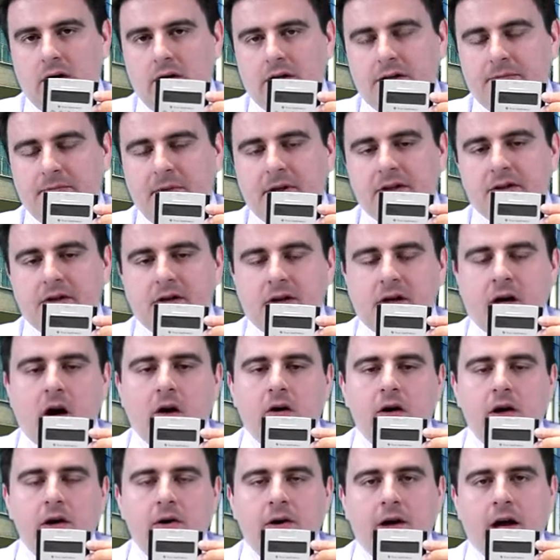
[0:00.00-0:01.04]
this means that
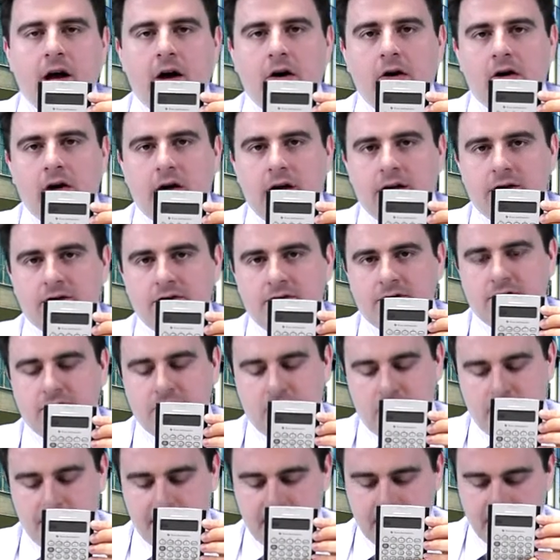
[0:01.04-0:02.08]
currently your calculator is
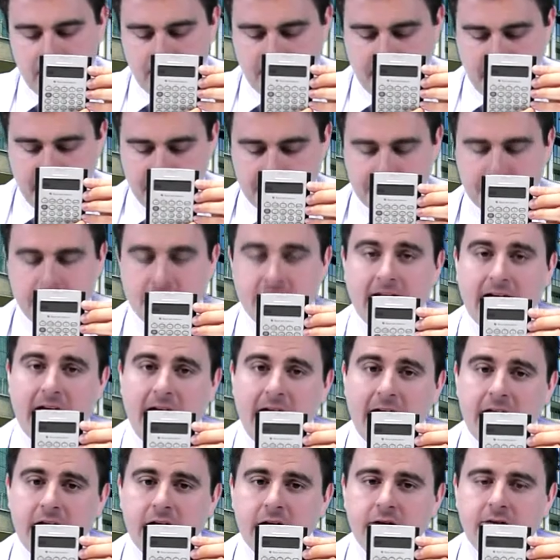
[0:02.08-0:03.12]
assuming that the payments are at the
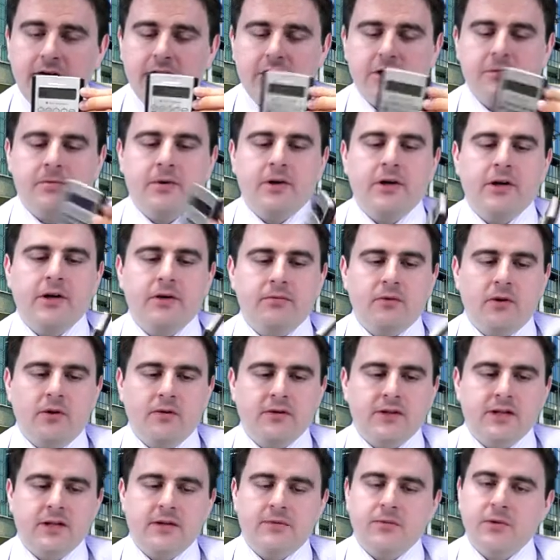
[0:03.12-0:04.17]
end of each period, but
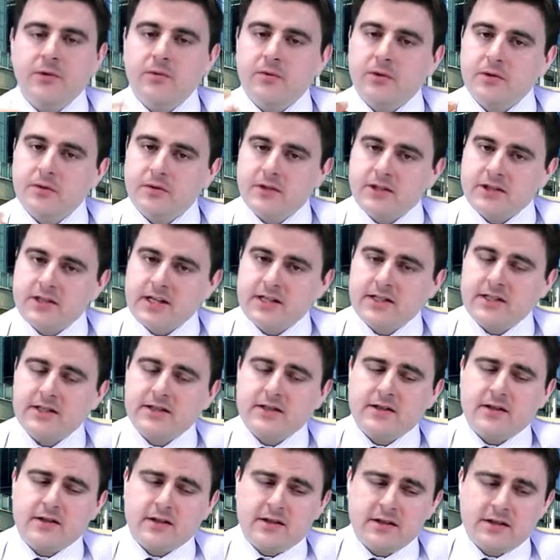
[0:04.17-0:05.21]
obviously that we want to set
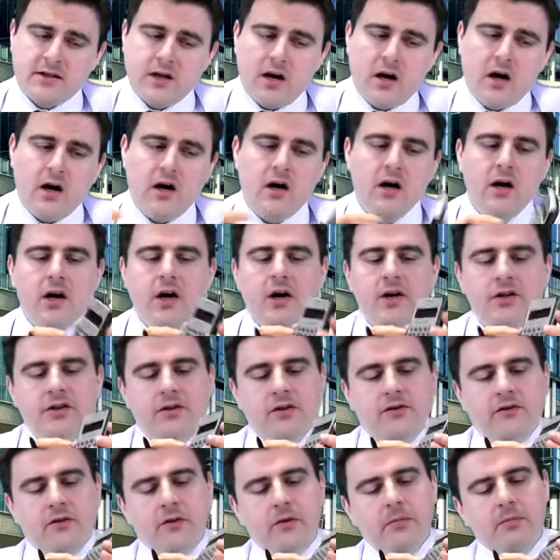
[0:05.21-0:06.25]
it at the start.
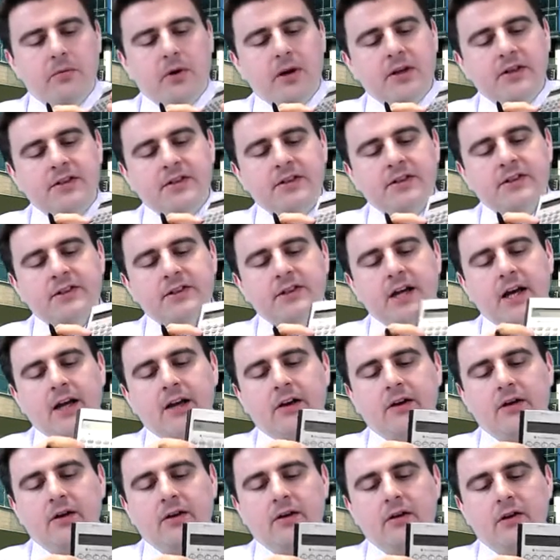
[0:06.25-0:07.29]
So if you press
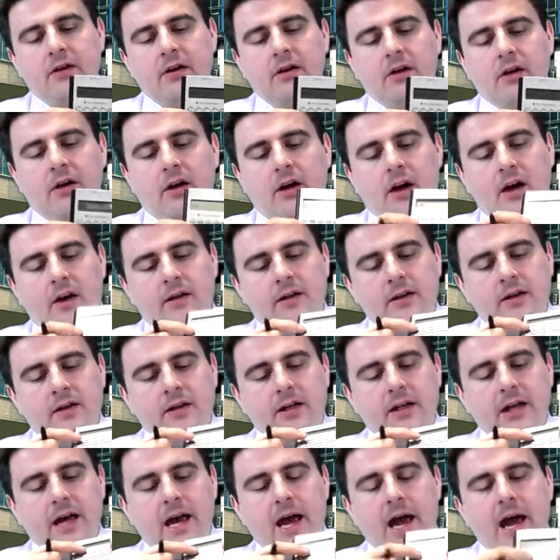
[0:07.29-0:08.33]
second and then
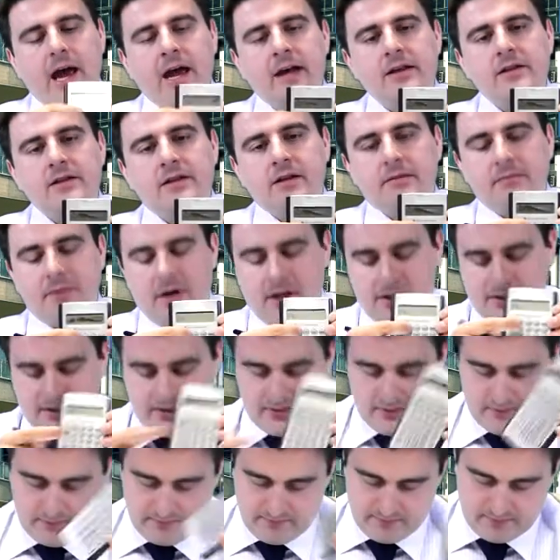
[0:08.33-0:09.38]
the enter
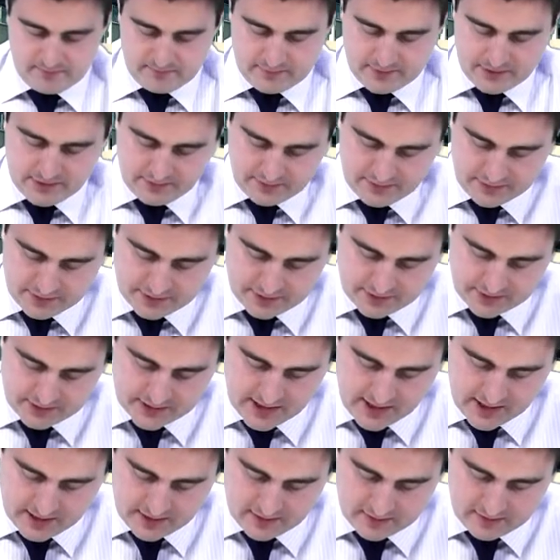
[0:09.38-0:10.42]
button, so
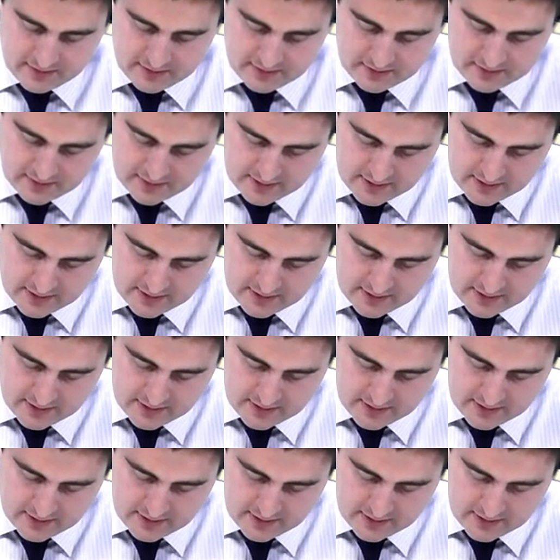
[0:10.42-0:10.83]
second